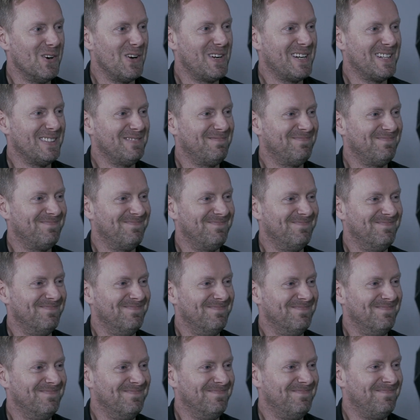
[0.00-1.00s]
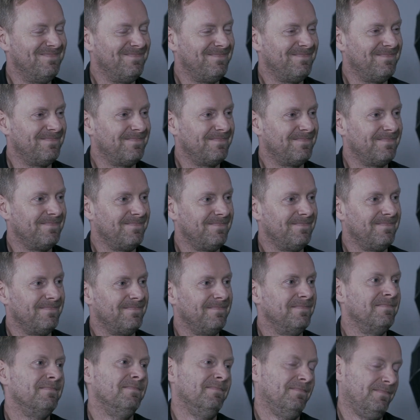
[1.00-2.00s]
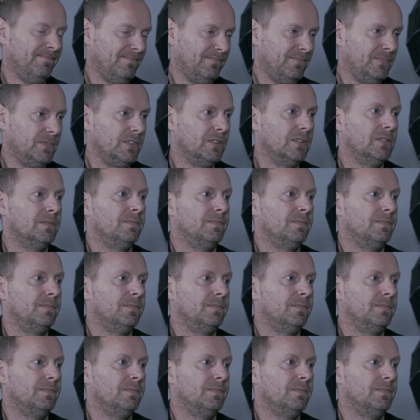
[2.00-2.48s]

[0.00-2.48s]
They get sent mm. at the right time. Yeah.